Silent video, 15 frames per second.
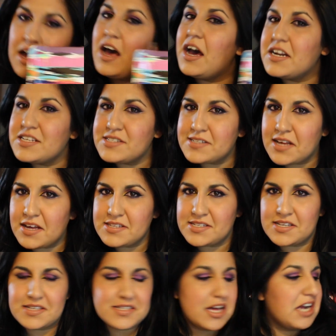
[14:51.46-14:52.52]

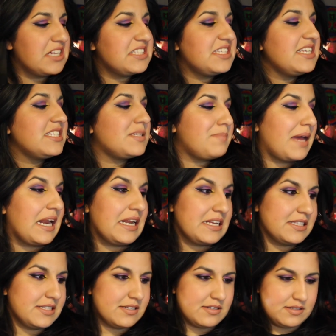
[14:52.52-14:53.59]
Anastasia's, I despell
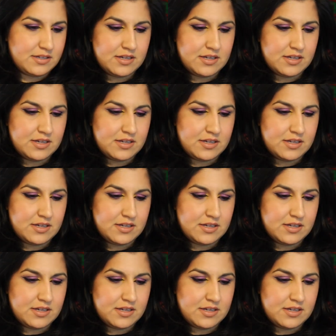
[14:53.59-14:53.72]
it.